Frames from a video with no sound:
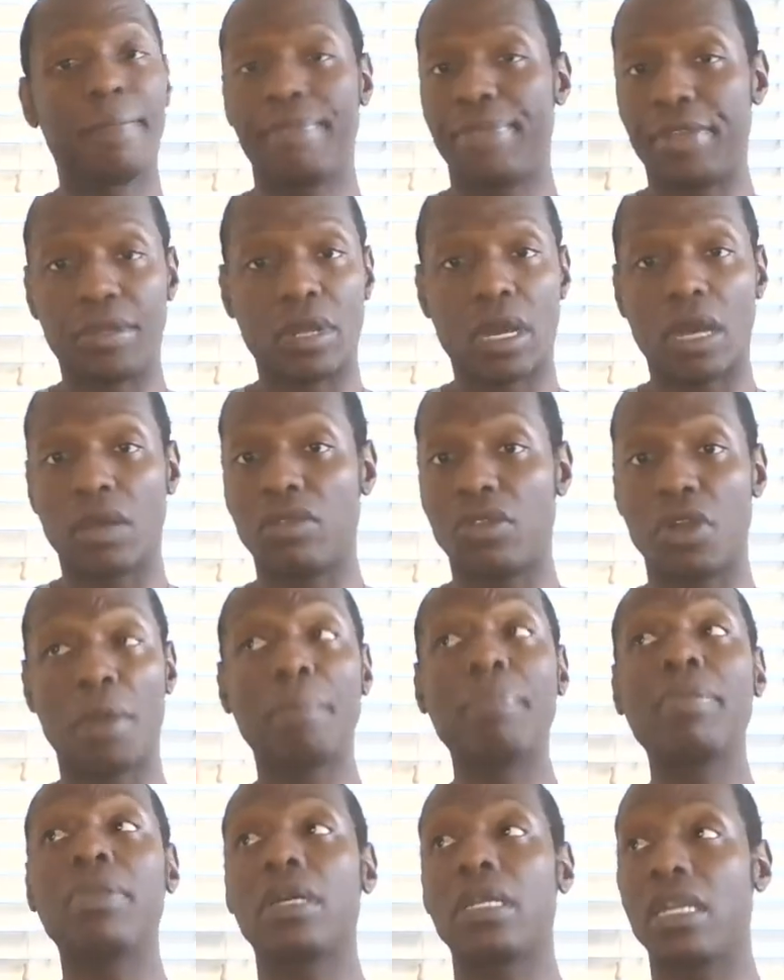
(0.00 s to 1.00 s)
You know, there are
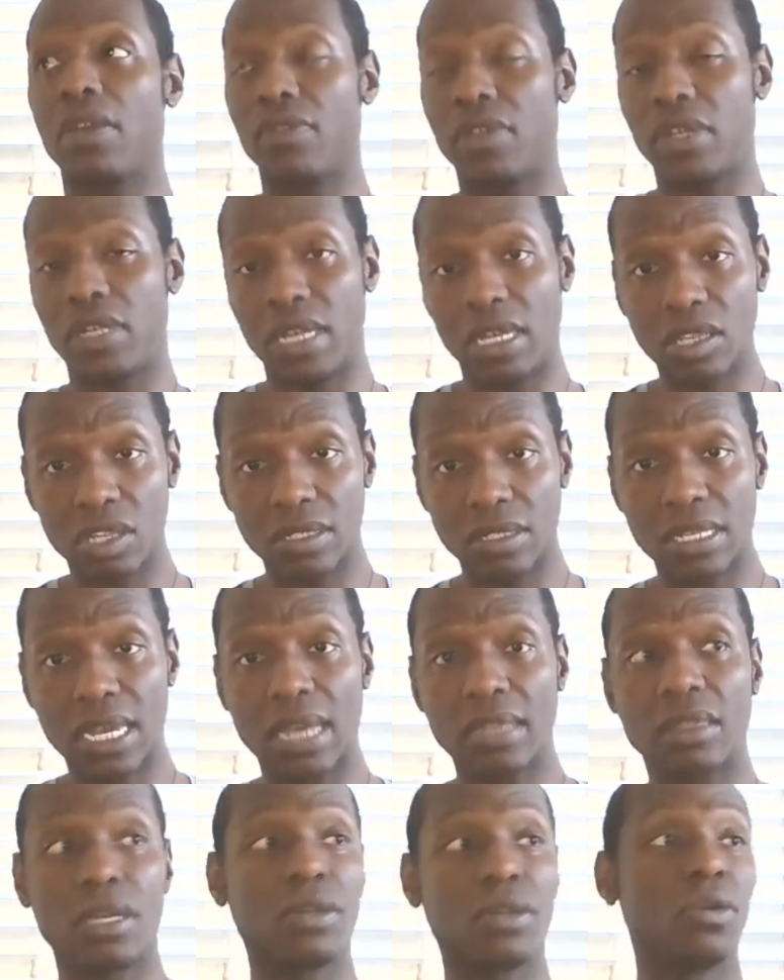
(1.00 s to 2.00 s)
plenty of addictions
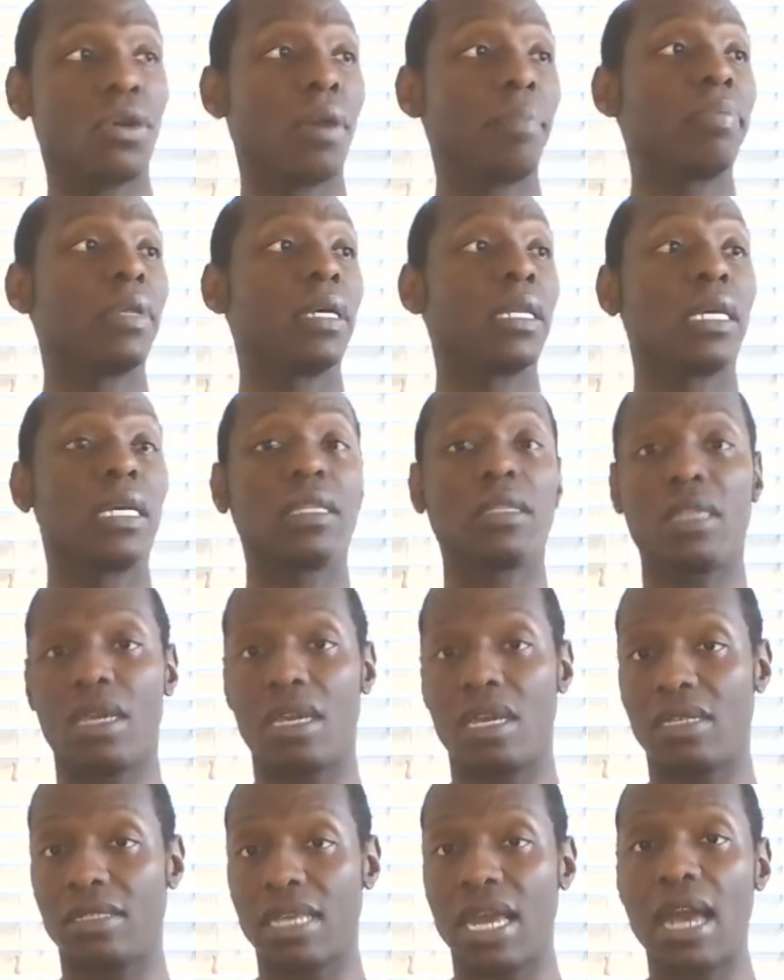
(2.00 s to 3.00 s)
out there. There are plenty of
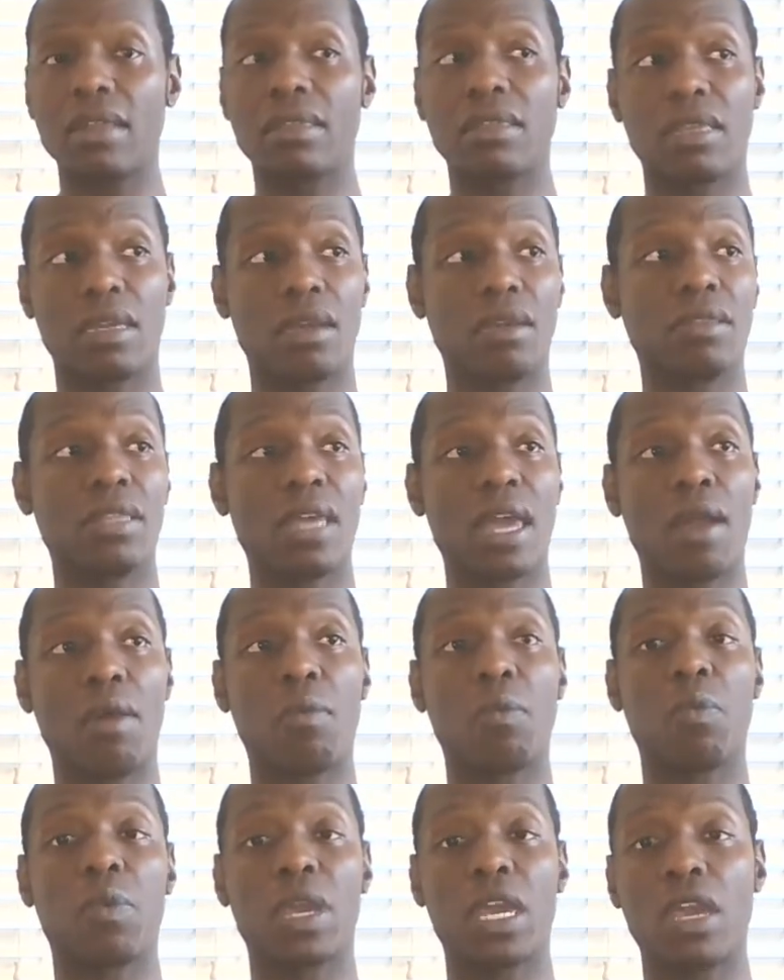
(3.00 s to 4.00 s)
things out there
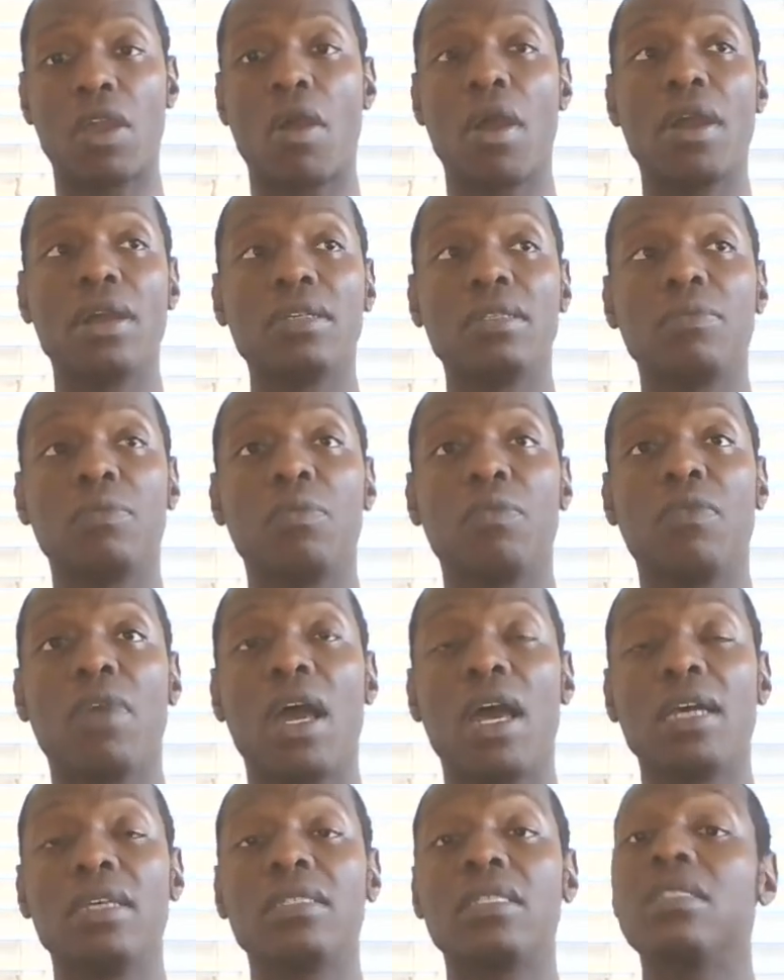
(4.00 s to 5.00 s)
that we are
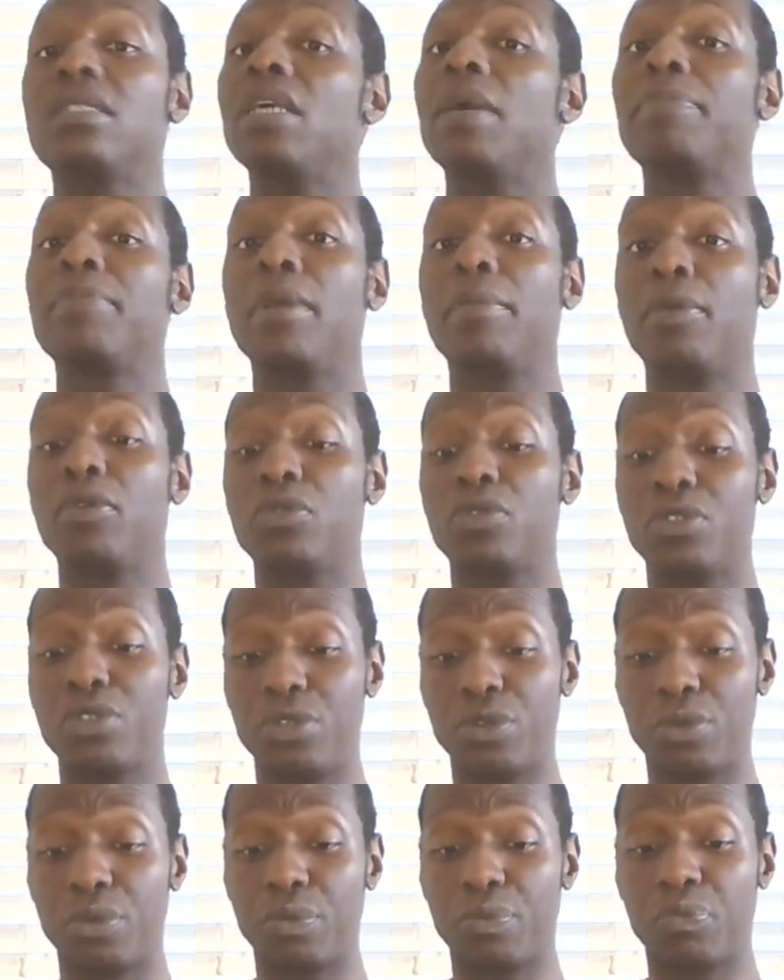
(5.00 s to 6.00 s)
susceptible
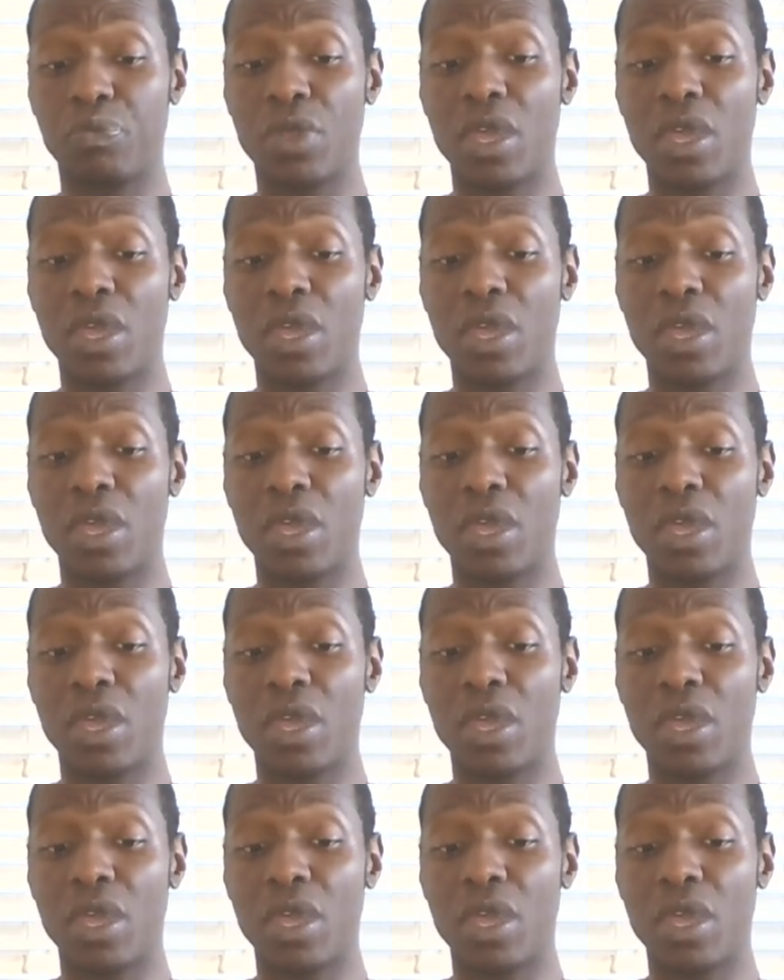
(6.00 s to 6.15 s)
to.